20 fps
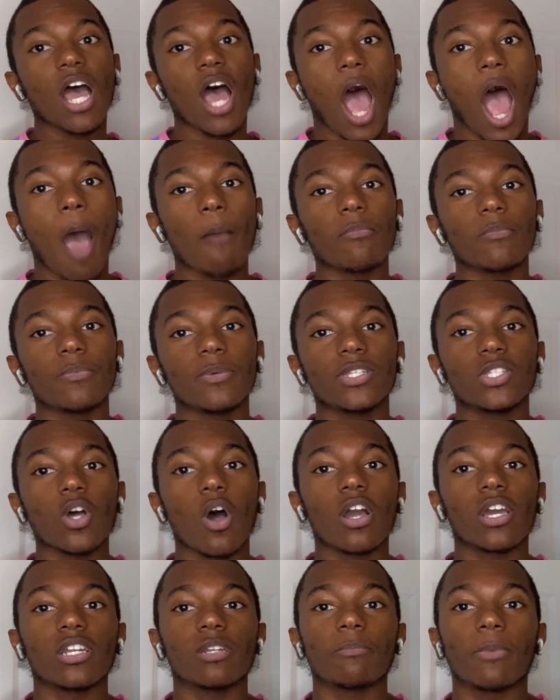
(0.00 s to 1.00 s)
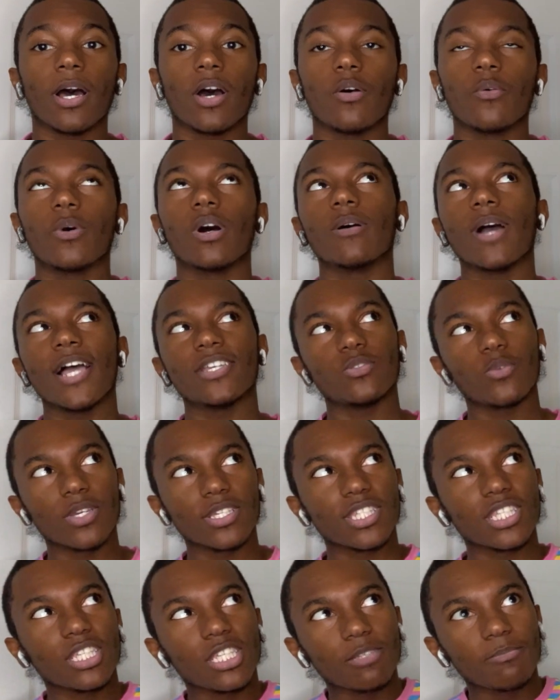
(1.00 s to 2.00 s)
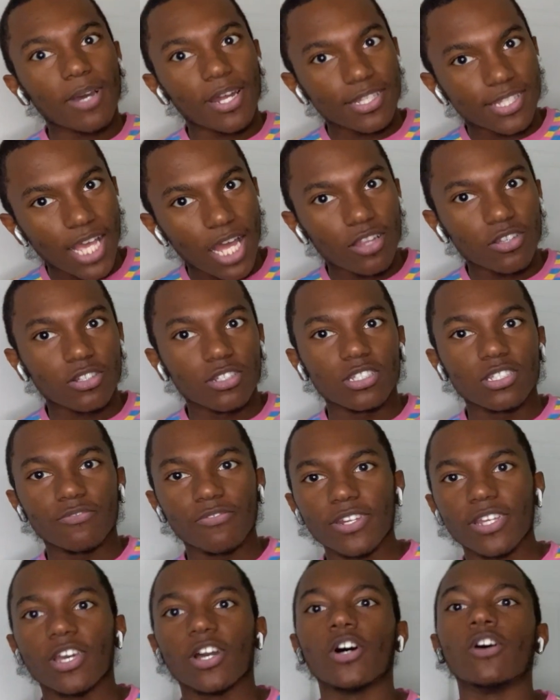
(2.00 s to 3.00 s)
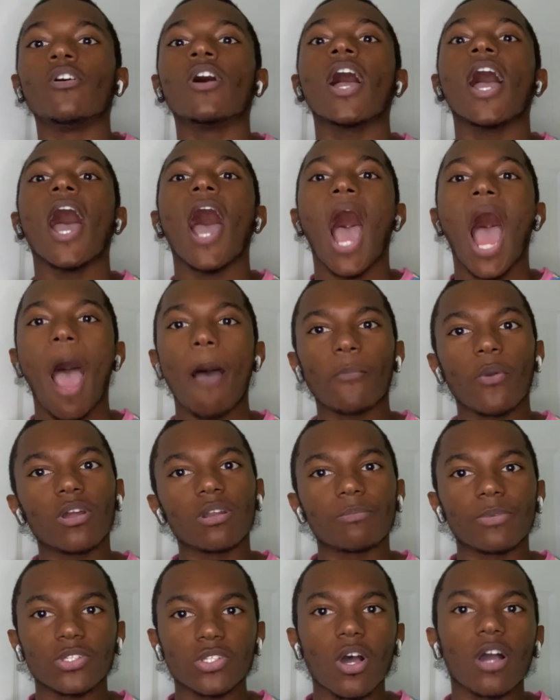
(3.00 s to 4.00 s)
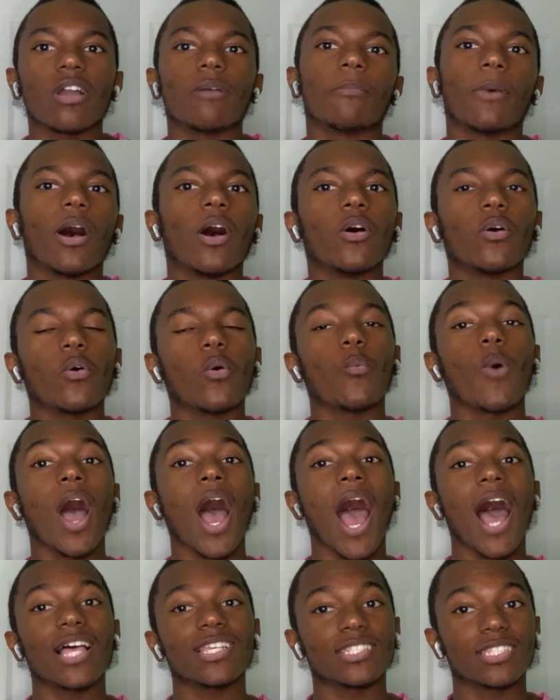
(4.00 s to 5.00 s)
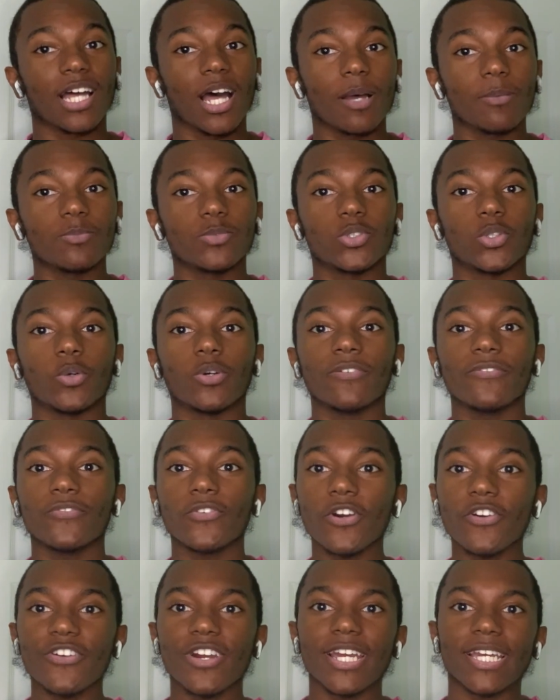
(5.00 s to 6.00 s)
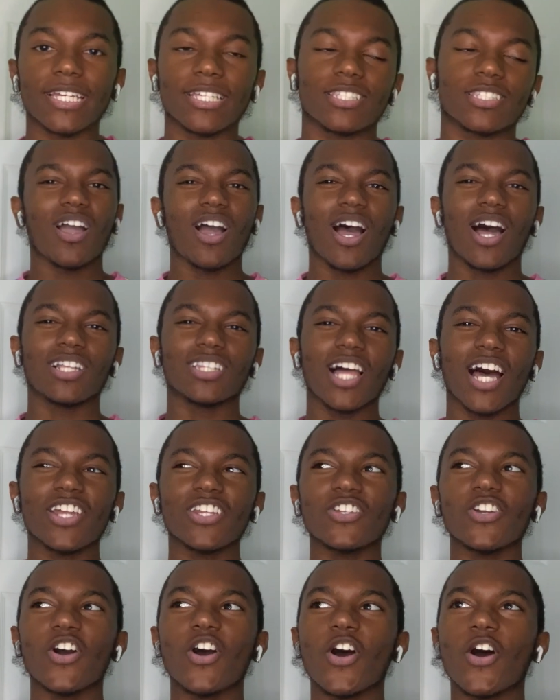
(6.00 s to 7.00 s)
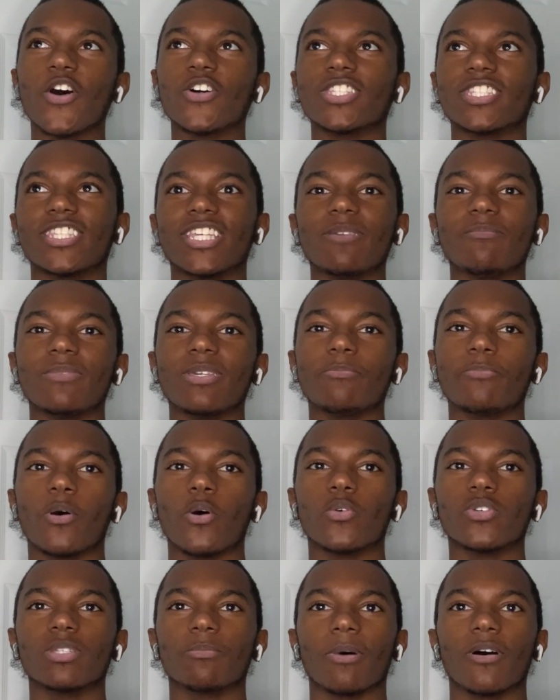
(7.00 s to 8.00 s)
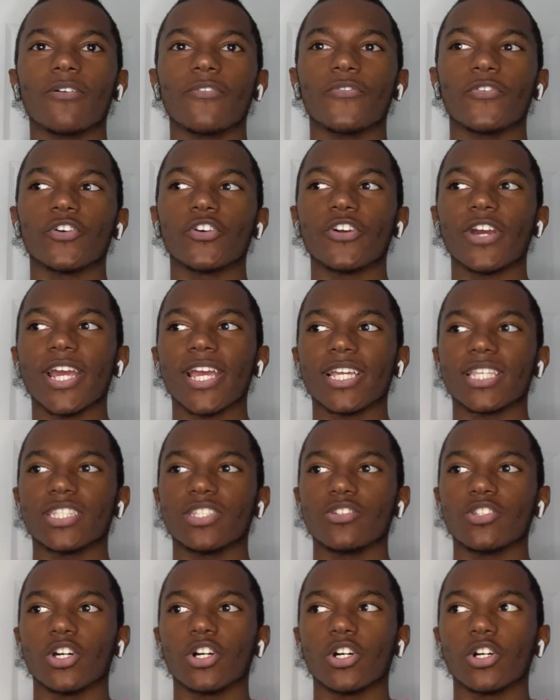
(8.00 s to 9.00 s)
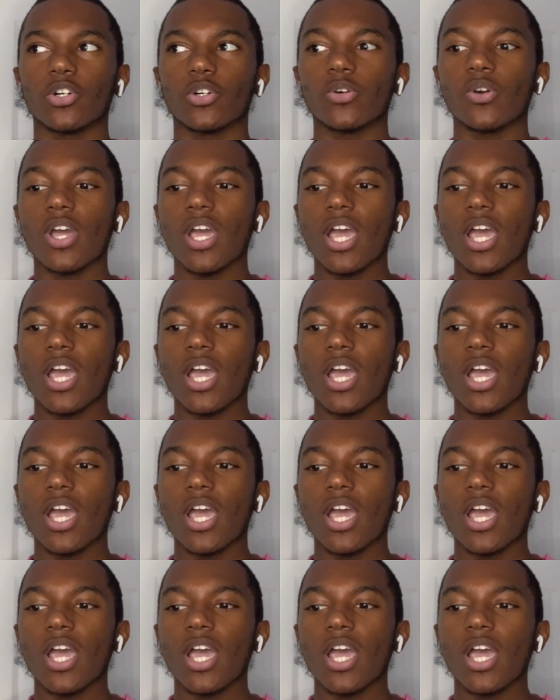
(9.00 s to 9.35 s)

I'm gonna be talking about, well, as you can see by the title of this video, I'm gonna be talking about why I stopped doing Forex. A lot of y'all see me post about Forex,